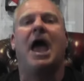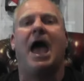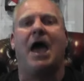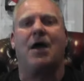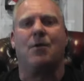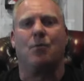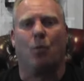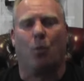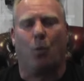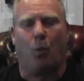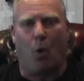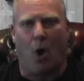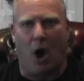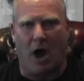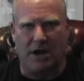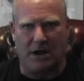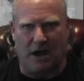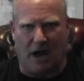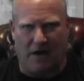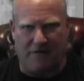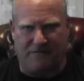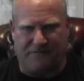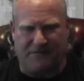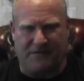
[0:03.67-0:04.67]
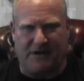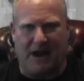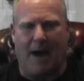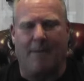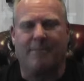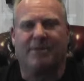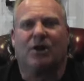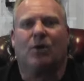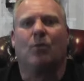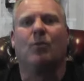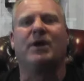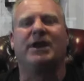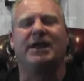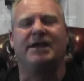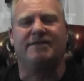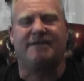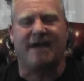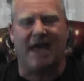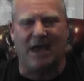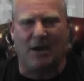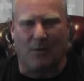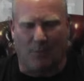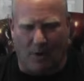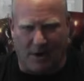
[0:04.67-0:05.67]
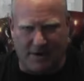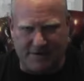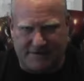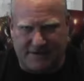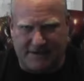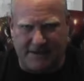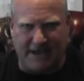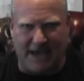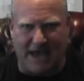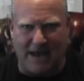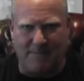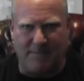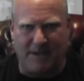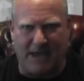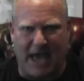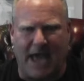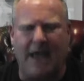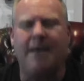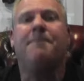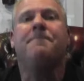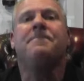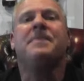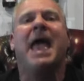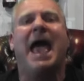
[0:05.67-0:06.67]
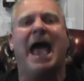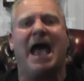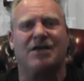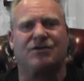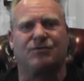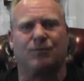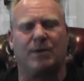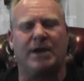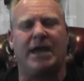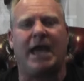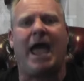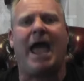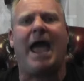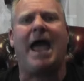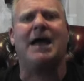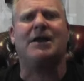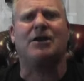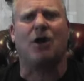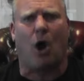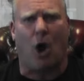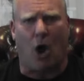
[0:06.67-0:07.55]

And what a phenomenal winning day it was in the NBA as we had